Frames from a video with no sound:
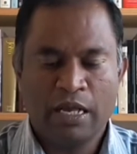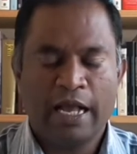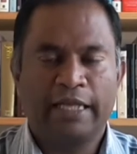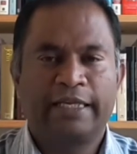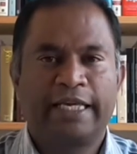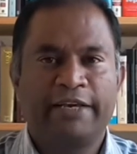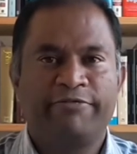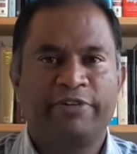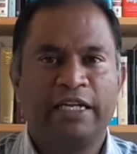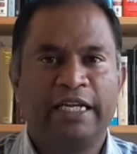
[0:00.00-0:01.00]
and
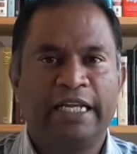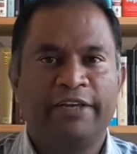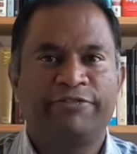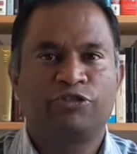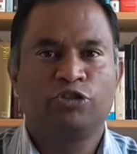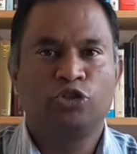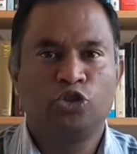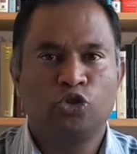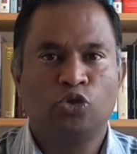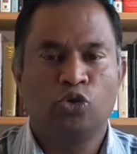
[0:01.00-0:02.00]
give relief to
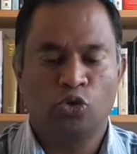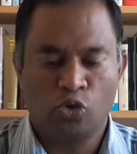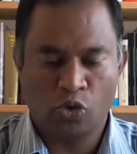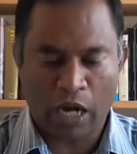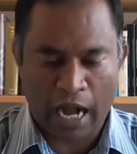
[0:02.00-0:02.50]
you who